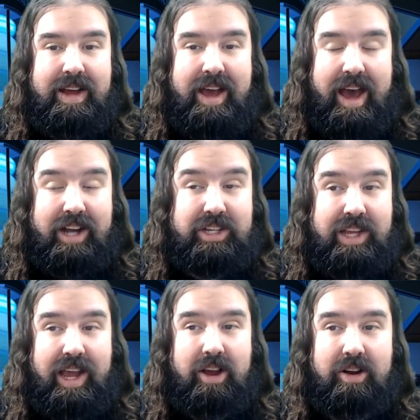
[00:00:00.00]

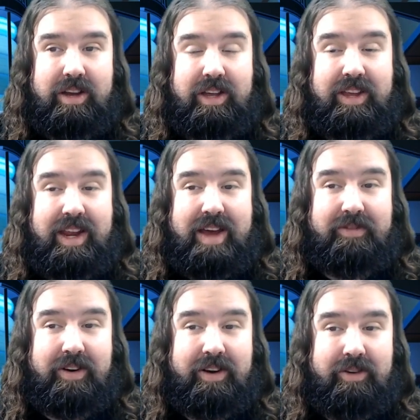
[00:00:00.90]
actually a Herculean
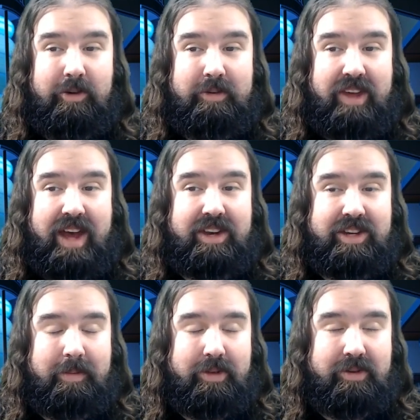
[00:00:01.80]
effort and hoops I had to
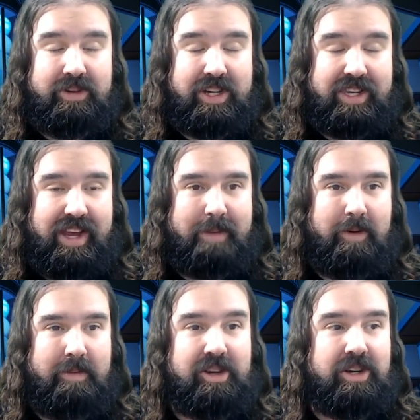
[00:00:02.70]
jump through just to get
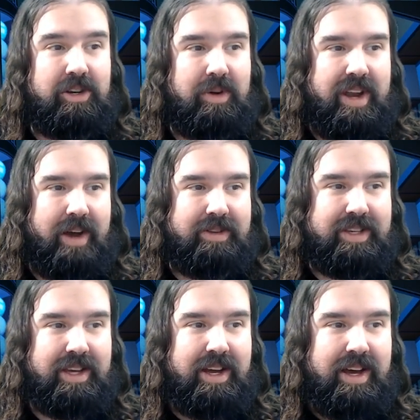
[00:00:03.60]
permission to
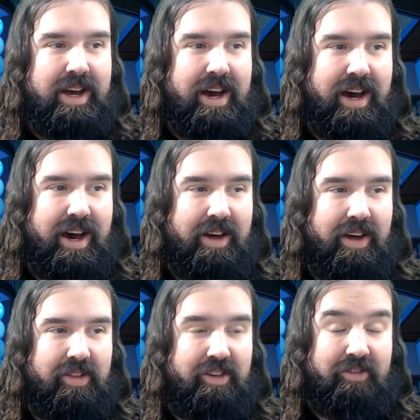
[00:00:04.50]
announce
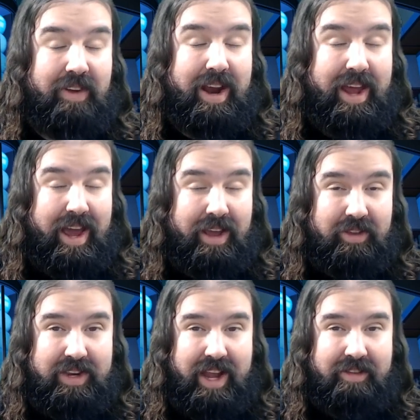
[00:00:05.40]
uh, this Friday
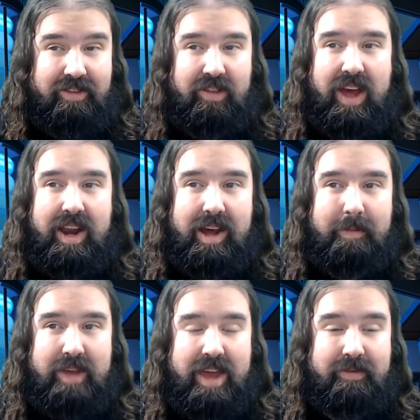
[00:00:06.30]
the date that
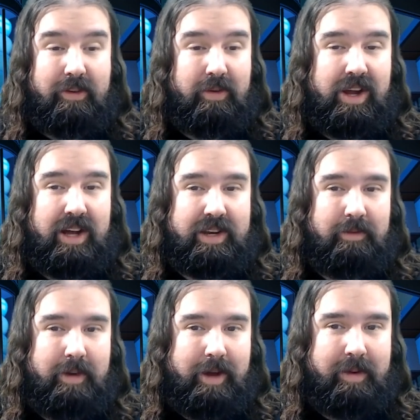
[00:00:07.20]
um, the anniversary content
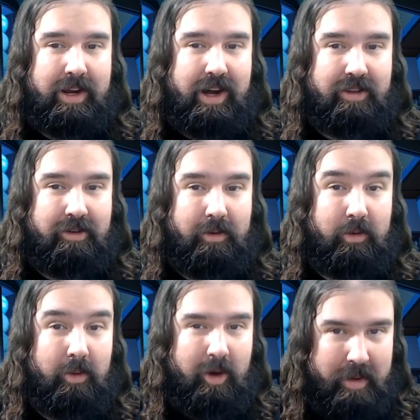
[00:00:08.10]
will be coming to console,
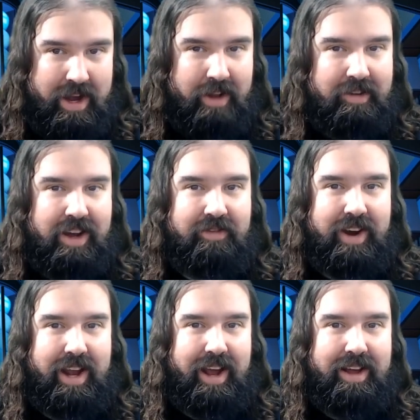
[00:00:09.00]
which we will be announcing on
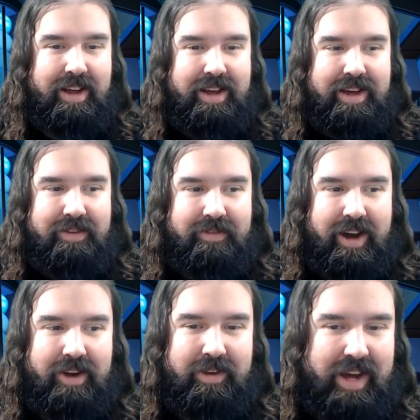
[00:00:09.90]
Friday. For
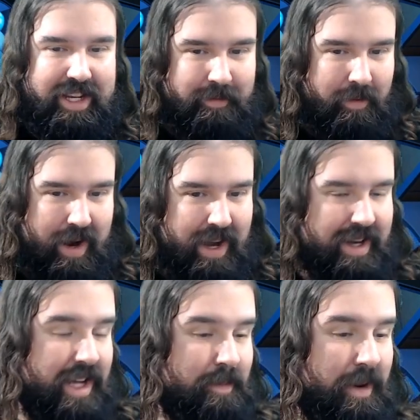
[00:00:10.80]
I know you guys have been waiting
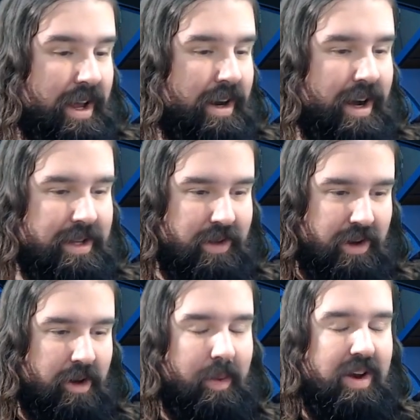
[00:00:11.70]
desperately on console
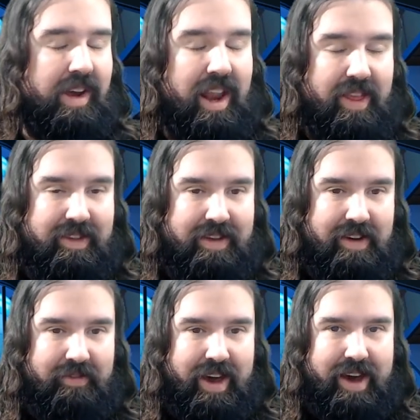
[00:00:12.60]
to know when you're getting that
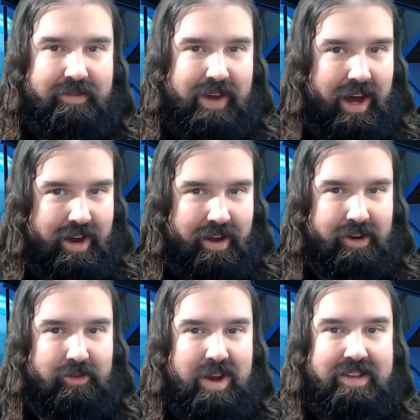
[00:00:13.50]
stuff. I've gotten all
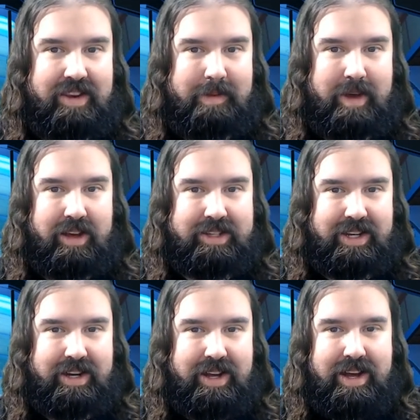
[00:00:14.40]
your tweets and emails,
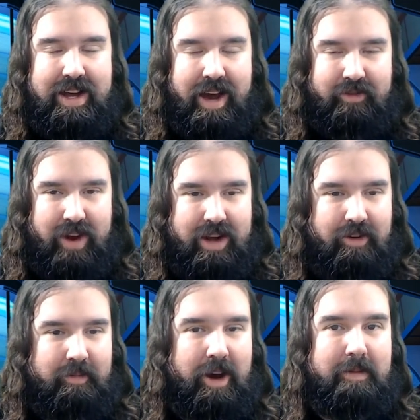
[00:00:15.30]
and I've tried to
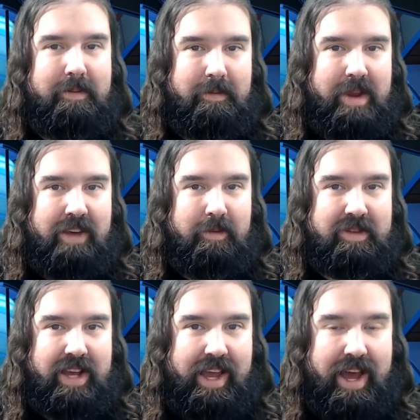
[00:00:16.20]
respond to as many of them
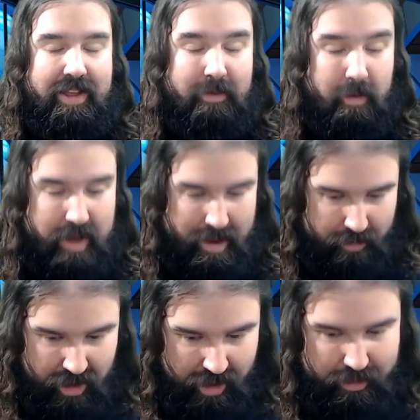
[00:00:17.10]
as I can. There will be a
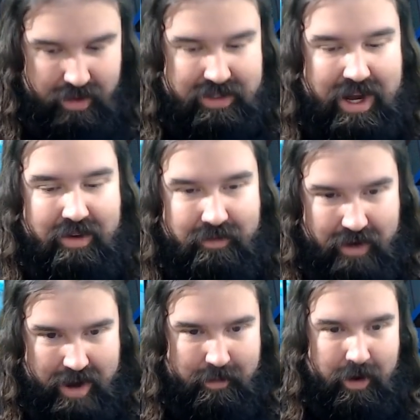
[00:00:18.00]
blog post out
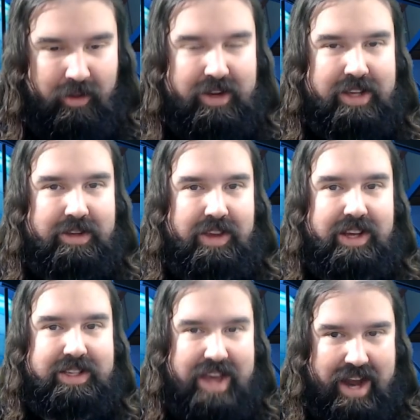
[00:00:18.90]
Friday morning that tells you the
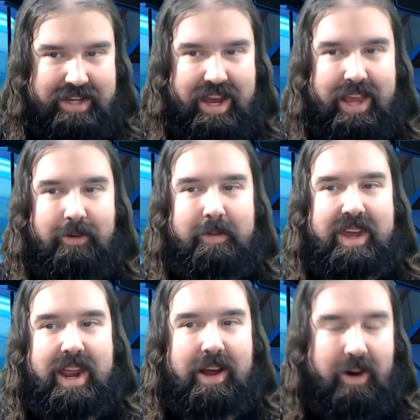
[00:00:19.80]
exact date you will be
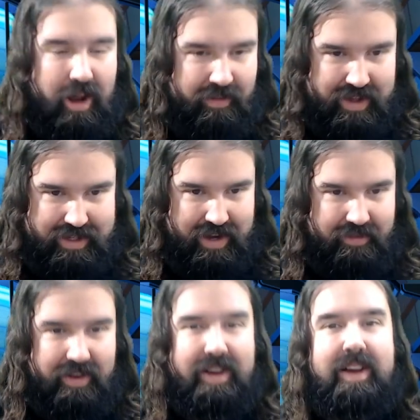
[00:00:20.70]
getting all of that
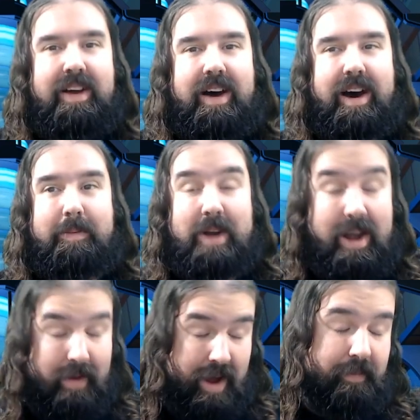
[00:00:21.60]
stuff. Uh, but
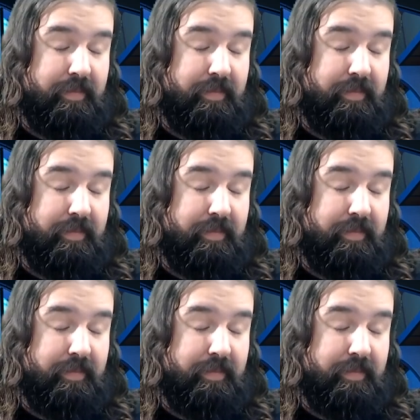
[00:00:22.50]
anyway,